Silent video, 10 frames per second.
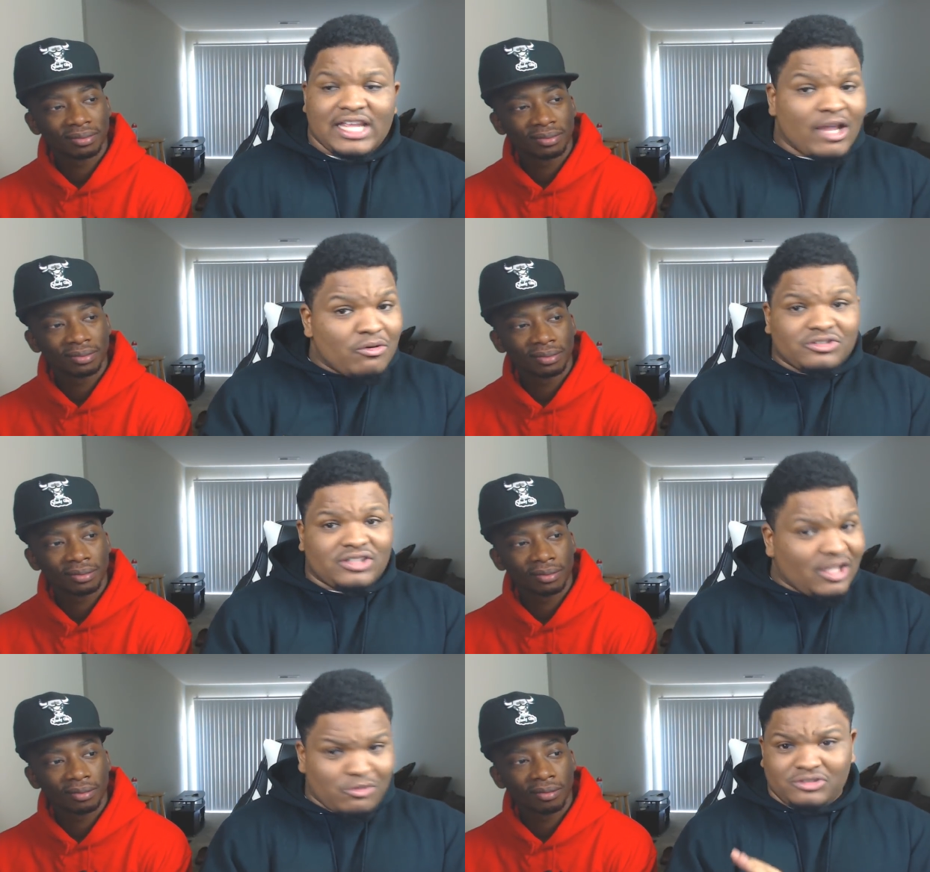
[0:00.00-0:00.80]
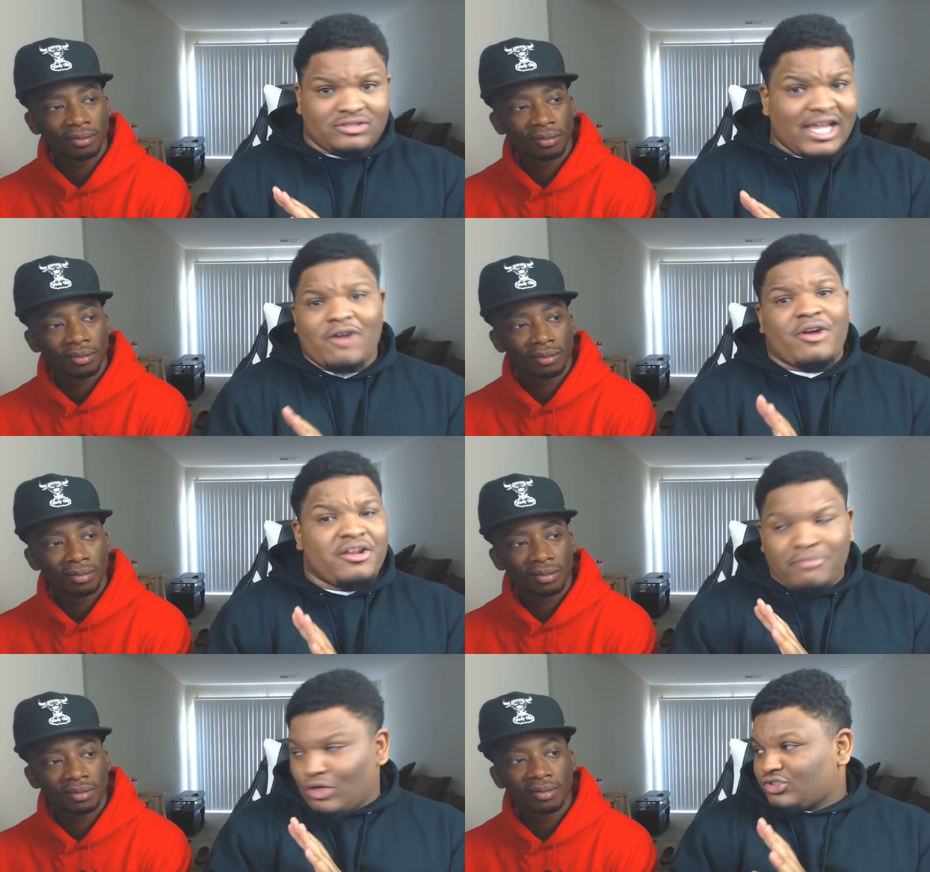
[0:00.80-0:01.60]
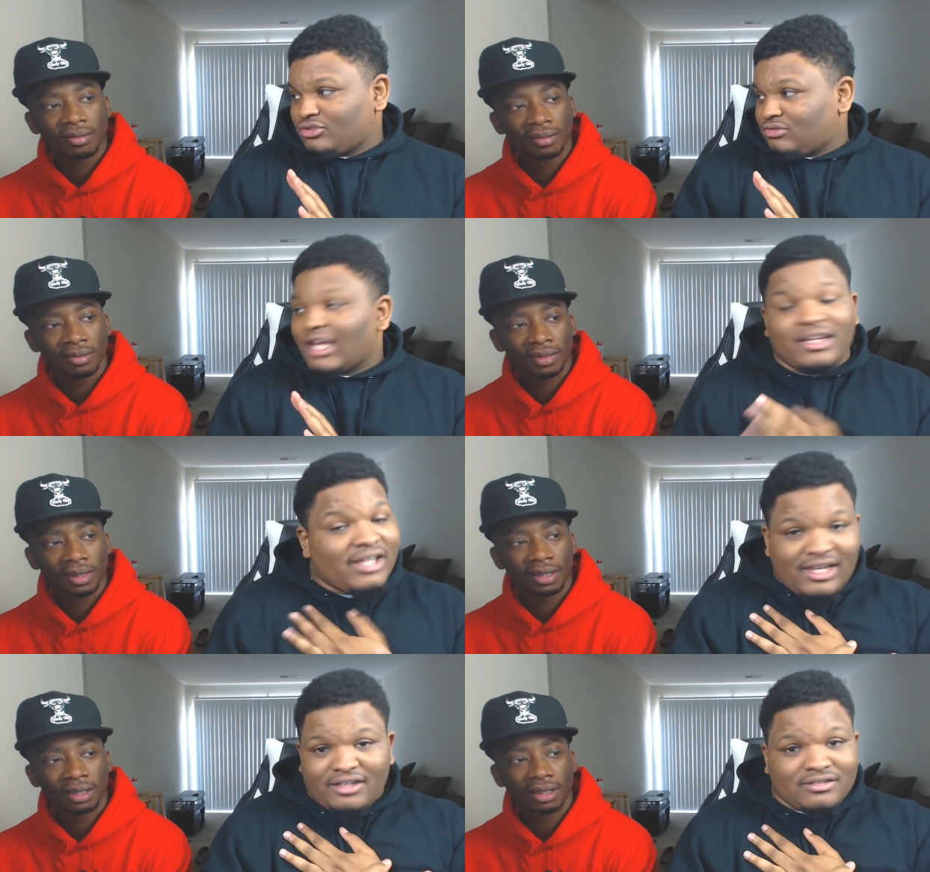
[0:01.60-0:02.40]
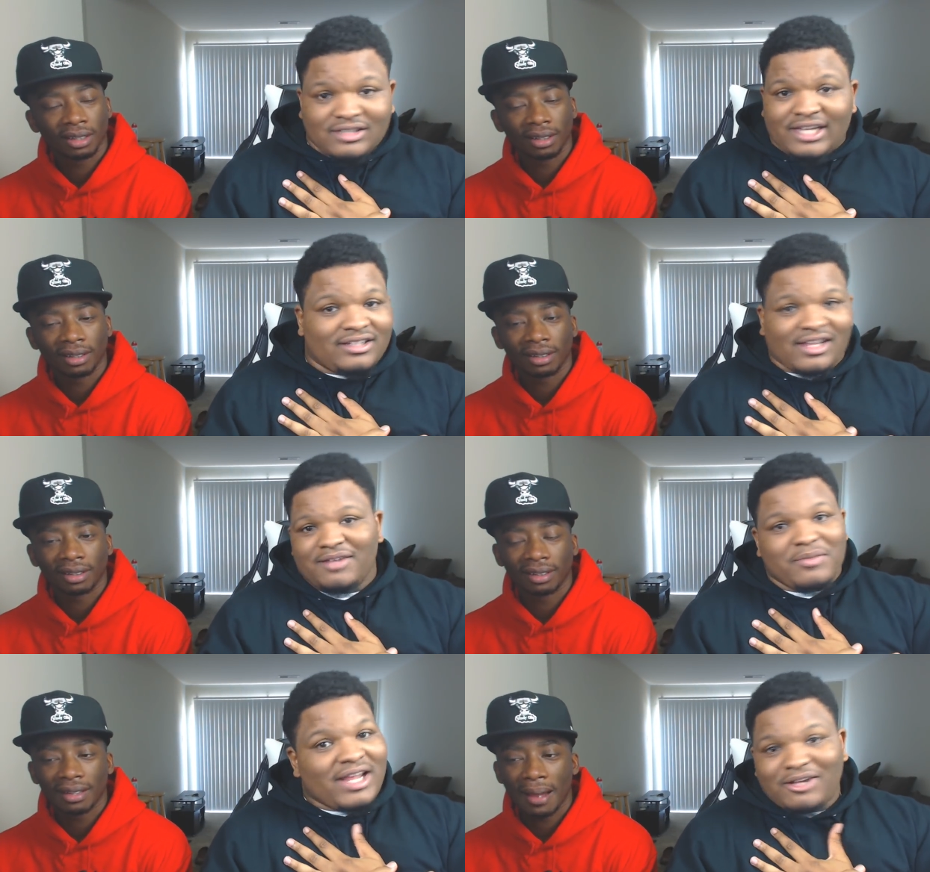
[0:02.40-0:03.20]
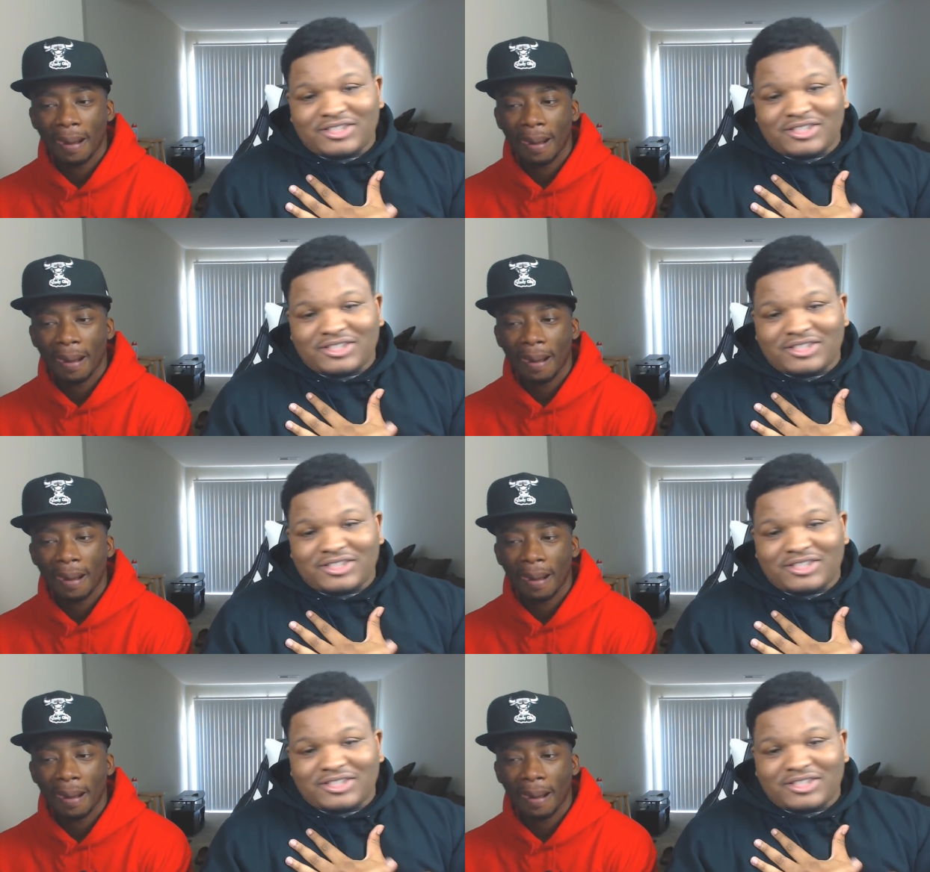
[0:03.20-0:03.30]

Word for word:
Speaker 1: It was downright emotional. Like, man, I was